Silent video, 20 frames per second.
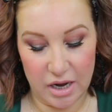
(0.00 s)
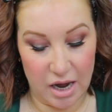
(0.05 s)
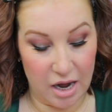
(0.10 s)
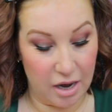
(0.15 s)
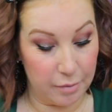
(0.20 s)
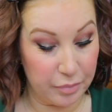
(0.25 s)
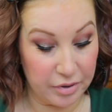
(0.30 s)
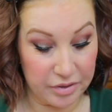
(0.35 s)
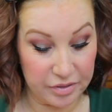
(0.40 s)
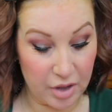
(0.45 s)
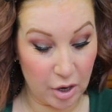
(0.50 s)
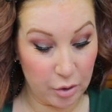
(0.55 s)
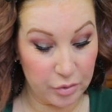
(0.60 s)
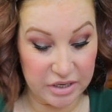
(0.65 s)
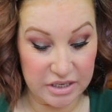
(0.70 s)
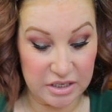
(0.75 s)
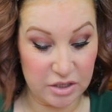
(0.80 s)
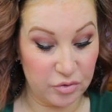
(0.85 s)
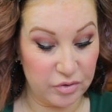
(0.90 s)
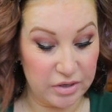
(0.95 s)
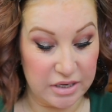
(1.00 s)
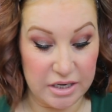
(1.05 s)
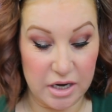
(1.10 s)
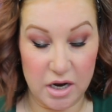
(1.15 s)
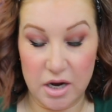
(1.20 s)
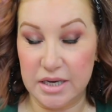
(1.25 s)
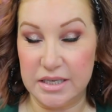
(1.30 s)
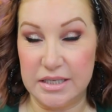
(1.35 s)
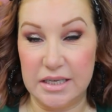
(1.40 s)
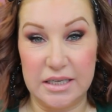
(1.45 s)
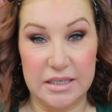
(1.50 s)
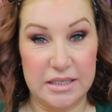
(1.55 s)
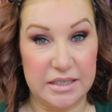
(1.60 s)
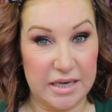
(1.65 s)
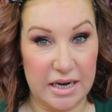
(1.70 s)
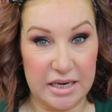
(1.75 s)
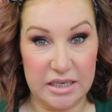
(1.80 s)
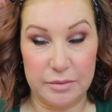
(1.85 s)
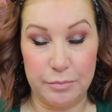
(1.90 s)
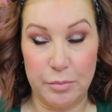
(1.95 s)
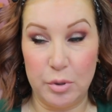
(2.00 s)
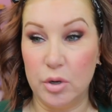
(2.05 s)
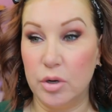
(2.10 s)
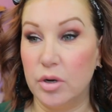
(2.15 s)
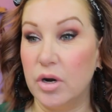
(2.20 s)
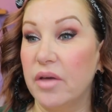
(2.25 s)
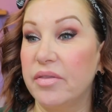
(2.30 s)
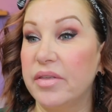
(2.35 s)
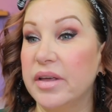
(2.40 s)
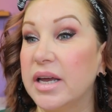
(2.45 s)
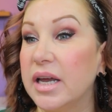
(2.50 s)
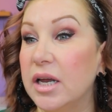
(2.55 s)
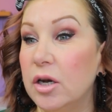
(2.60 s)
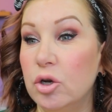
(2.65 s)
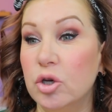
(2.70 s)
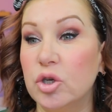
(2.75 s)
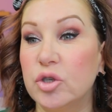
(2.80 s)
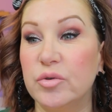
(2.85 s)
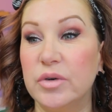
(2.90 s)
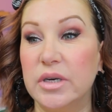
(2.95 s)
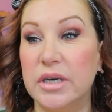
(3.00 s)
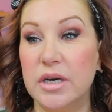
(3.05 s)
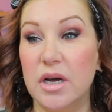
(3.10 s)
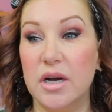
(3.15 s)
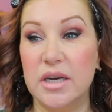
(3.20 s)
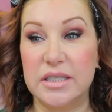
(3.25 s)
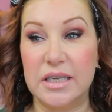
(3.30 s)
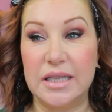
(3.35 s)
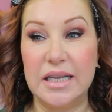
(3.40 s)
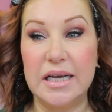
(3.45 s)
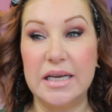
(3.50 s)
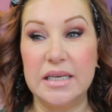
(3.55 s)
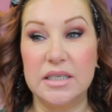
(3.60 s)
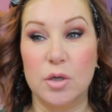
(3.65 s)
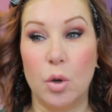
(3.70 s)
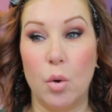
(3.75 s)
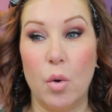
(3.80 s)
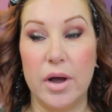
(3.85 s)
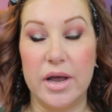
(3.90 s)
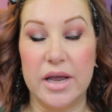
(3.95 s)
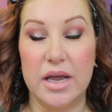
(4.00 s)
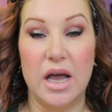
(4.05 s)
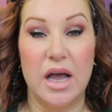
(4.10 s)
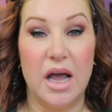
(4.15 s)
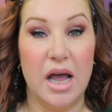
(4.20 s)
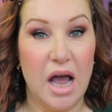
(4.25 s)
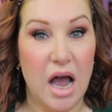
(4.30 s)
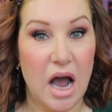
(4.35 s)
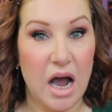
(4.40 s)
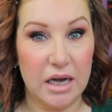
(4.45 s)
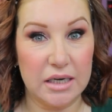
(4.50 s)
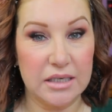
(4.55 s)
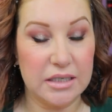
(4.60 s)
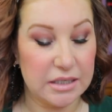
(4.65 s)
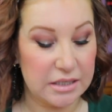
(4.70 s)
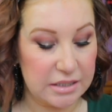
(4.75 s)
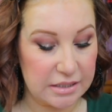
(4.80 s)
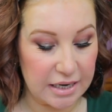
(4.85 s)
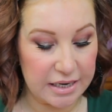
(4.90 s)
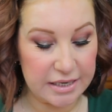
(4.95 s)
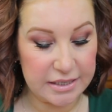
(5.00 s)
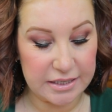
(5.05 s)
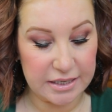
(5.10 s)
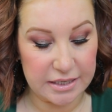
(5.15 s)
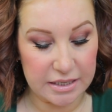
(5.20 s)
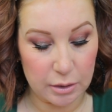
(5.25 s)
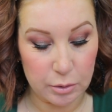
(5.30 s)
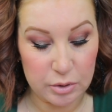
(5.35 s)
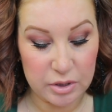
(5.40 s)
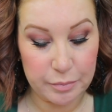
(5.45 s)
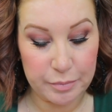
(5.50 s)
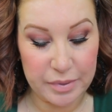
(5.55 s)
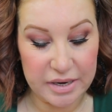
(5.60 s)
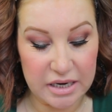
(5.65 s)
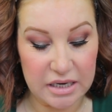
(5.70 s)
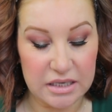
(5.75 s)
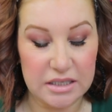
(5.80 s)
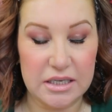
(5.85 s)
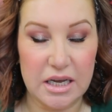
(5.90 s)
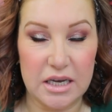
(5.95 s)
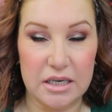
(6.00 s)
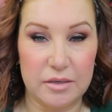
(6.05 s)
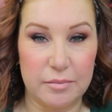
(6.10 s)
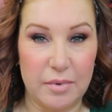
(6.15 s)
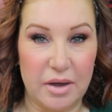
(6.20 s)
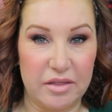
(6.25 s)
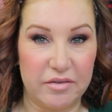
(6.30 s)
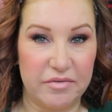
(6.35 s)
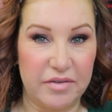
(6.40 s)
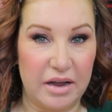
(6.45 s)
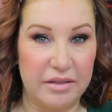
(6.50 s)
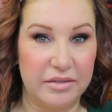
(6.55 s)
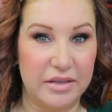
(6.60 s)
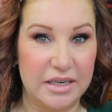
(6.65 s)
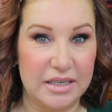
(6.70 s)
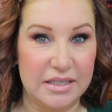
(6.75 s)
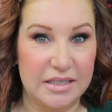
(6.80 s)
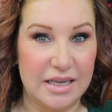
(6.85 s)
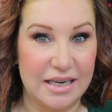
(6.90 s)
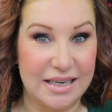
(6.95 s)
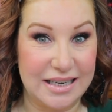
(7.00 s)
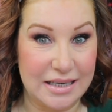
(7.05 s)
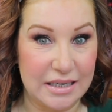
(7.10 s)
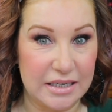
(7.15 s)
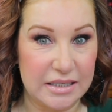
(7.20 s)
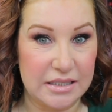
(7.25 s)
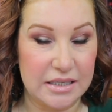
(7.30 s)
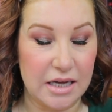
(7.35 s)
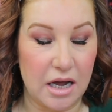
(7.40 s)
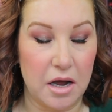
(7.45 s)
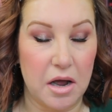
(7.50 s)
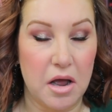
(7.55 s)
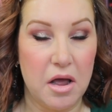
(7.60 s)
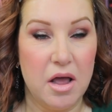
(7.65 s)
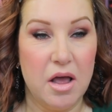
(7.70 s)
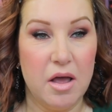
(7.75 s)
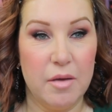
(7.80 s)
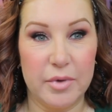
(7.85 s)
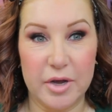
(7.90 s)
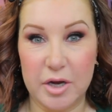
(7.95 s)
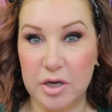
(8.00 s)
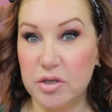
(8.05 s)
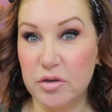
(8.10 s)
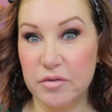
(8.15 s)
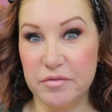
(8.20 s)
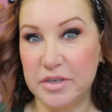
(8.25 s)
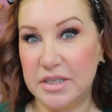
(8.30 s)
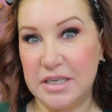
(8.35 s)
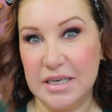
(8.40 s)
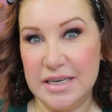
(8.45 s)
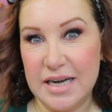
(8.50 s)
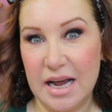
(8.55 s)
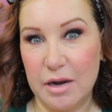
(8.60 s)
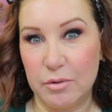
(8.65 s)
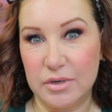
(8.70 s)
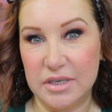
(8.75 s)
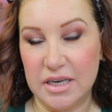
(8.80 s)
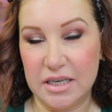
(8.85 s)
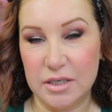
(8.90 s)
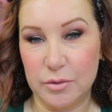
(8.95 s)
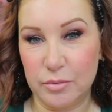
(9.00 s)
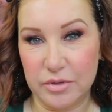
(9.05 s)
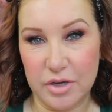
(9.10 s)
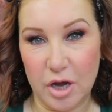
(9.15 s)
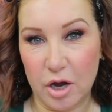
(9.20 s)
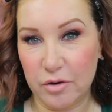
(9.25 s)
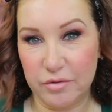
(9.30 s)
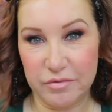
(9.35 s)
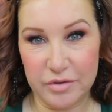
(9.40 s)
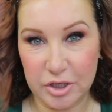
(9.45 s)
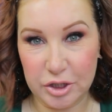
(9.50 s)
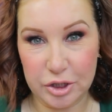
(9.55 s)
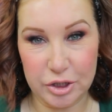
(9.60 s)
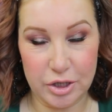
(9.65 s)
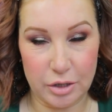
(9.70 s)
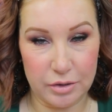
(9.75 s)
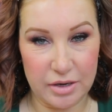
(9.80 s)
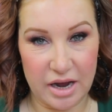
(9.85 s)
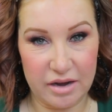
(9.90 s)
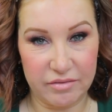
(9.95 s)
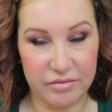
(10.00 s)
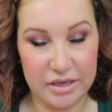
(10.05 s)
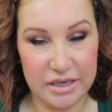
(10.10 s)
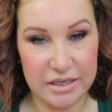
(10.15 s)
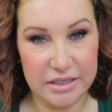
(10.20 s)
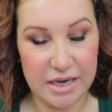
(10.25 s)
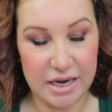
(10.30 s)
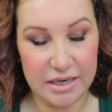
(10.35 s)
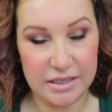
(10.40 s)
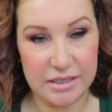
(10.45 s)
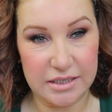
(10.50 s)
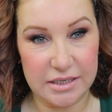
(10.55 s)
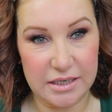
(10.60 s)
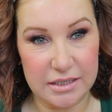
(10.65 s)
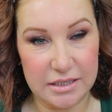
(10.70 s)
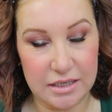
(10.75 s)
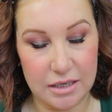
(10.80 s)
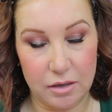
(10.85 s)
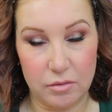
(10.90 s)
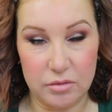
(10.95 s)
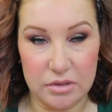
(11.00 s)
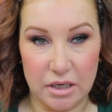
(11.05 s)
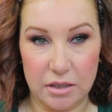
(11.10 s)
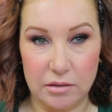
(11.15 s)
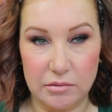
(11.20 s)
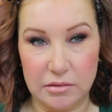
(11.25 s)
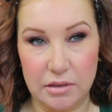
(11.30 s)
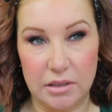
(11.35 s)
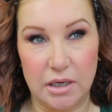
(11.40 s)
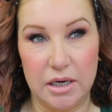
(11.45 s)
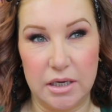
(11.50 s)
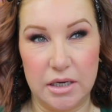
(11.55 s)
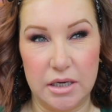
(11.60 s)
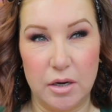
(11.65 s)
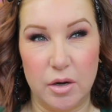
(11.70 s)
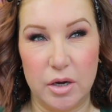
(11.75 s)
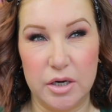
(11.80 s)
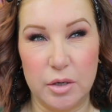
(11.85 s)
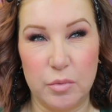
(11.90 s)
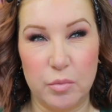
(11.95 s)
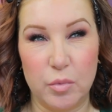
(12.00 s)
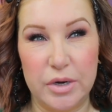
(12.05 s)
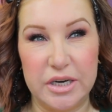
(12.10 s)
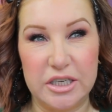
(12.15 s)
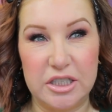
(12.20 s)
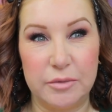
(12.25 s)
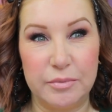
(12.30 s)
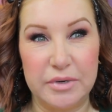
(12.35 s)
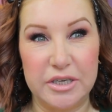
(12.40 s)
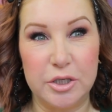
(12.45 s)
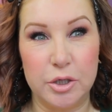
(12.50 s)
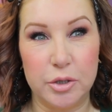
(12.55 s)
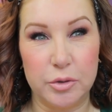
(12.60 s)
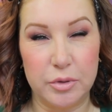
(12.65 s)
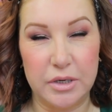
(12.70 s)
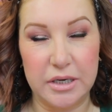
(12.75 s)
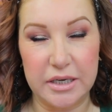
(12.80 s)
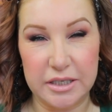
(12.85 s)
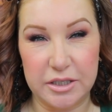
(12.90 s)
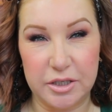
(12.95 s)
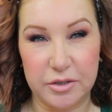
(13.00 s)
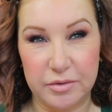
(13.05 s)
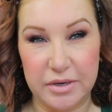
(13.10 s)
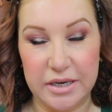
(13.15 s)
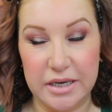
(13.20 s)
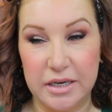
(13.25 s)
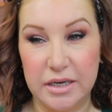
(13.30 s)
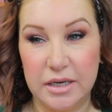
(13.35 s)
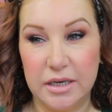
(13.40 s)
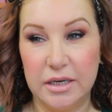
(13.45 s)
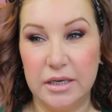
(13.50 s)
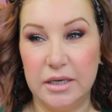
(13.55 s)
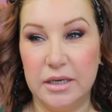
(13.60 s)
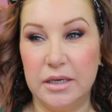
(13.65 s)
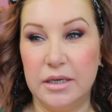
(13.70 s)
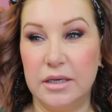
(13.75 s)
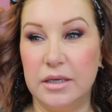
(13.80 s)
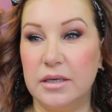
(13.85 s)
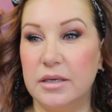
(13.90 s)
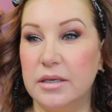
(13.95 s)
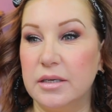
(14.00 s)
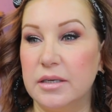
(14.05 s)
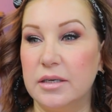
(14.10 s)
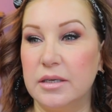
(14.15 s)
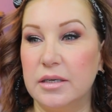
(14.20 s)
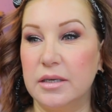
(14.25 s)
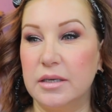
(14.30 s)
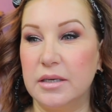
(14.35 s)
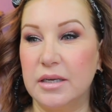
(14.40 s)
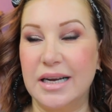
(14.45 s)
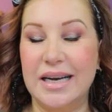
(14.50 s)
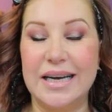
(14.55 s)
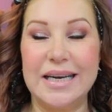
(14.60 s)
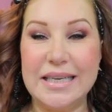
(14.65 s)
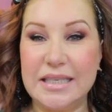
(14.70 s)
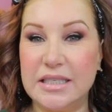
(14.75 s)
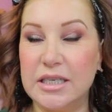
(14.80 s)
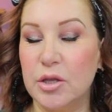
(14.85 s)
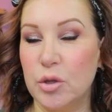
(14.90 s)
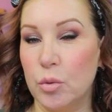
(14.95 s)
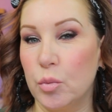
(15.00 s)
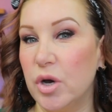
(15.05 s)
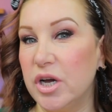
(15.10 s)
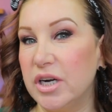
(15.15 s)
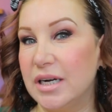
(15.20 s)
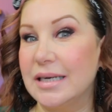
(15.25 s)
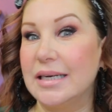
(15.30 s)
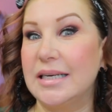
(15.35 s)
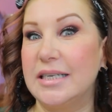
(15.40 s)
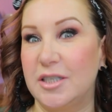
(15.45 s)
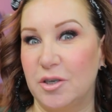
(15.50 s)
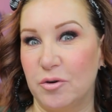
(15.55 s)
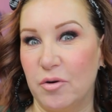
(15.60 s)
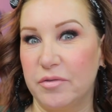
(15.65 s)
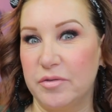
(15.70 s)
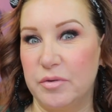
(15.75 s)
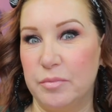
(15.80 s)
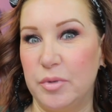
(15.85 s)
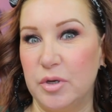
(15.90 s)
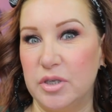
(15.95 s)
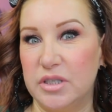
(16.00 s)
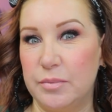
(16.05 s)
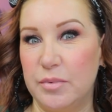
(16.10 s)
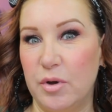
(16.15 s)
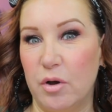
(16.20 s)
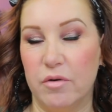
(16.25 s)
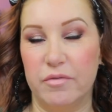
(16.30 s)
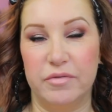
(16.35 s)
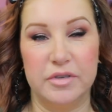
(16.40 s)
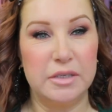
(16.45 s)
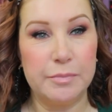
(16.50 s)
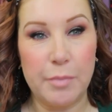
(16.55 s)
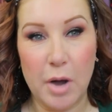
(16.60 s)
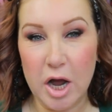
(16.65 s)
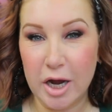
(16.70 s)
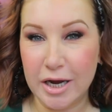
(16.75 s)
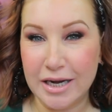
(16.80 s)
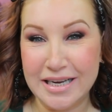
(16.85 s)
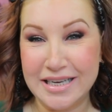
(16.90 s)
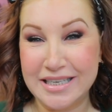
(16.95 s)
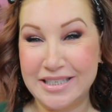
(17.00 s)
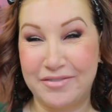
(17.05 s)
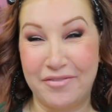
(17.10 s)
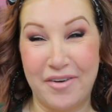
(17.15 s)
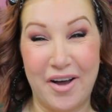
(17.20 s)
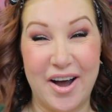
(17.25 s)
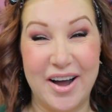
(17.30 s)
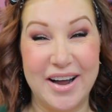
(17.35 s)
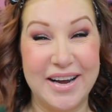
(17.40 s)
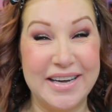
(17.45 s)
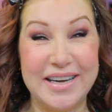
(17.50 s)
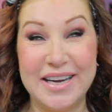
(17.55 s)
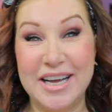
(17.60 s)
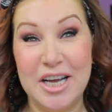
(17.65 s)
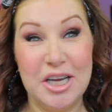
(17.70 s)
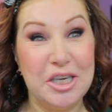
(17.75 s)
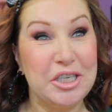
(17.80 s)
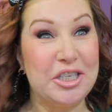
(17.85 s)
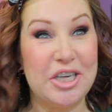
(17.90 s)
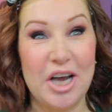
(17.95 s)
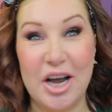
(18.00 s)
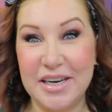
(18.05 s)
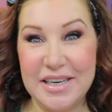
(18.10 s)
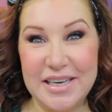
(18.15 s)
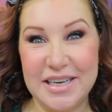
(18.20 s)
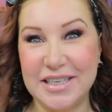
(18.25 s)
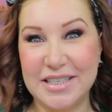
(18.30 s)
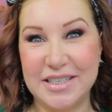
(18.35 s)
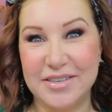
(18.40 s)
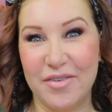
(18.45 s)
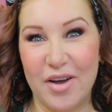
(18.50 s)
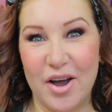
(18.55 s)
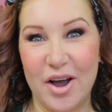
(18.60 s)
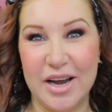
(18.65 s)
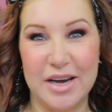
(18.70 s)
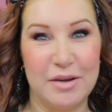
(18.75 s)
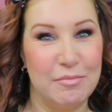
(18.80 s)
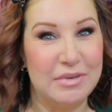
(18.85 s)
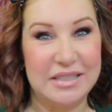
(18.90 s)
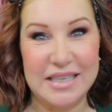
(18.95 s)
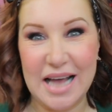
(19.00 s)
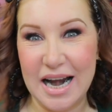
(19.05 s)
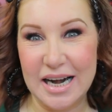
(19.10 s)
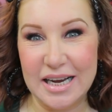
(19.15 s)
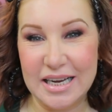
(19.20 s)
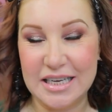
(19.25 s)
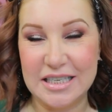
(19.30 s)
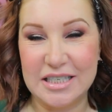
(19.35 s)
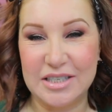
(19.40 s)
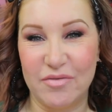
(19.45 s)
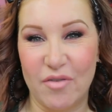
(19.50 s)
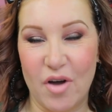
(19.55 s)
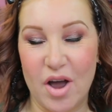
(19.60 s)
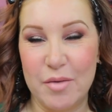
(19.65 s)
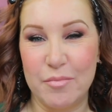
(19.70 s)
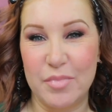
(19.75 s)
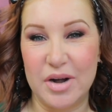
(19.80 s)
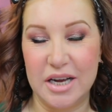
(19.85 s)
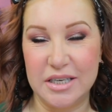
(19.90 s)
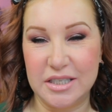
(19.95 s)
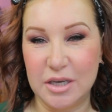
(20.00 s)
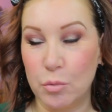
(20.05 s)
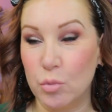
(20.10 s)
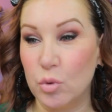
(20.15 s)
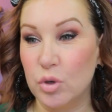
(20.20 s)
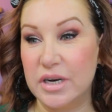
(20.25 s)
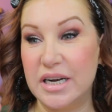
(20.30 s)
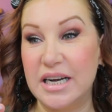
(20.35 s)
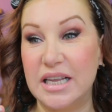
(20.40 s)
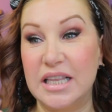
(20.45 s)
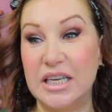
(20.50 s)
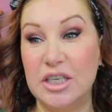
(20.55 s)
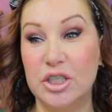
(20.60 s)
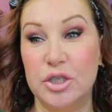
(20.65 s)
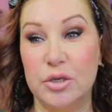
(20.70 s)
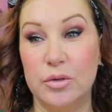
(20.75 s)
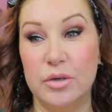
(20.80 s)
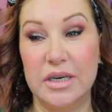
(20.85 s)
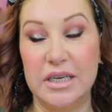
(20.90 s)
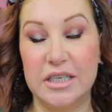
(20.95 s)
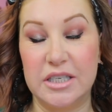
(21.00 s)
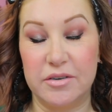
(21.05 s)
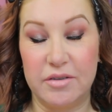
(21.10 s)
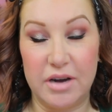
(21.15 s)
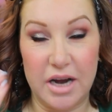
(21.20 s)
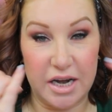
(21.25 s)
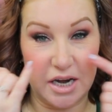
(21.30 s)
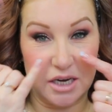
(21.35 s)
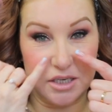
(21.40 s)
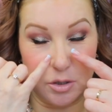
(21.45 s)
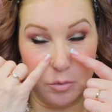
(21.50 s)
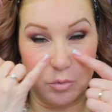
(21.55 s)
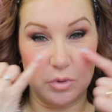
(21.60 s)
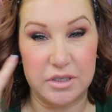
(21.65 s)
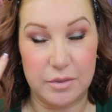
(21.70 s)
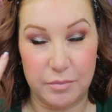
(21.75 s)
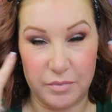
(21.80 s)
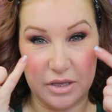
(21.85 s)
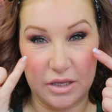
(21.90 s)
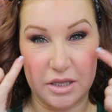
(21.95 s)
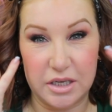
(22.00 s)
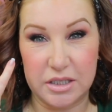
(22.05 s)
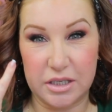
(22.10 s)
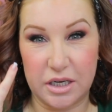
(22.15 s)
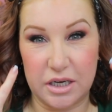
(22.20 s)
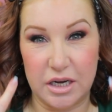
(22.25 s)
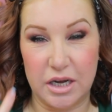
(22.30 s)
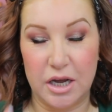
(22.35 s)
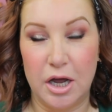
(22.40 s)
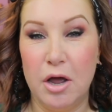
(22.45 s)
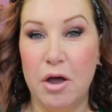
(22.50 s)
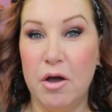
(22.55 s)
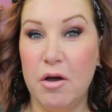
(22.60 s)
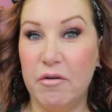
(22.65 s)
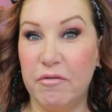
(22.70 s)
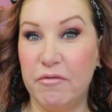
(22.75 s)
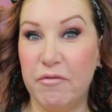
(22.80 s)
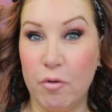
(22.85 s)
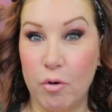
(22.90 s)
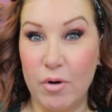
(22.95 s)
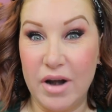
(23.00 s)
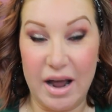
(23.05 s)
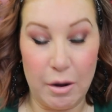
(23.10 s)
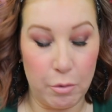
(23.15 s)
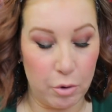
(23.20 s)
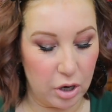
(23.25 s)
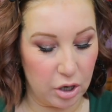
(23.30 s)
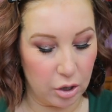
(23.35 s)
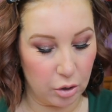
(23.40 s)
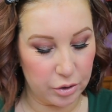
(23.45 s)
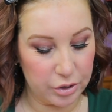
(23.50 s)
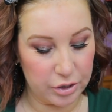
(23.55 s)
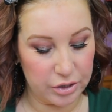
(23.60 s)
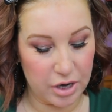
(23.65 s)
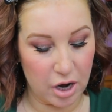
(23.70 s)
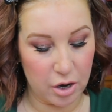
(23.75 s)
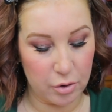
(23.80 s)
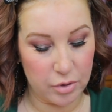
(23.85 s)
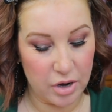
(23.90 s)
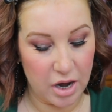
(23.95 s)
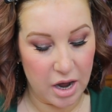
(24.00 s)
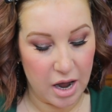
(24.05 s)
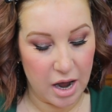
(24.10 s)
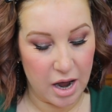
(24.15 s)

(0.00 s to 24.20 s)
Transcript: But no, this is really nice. It stays put. I think it looks really nice. I think it's quite understated. I was a bit concerned about the fact that it said glitter, because obviously nowadays with COVID you don't have any testers, and I was like, you know, I don't want it to be too glittery. Glitter, the word glitter often puts me off. Sparkly is fine, shiny is fine, metallic is fine, but I don't want anything too glittery, and I don't want something that's gonna fall out a lot, you know.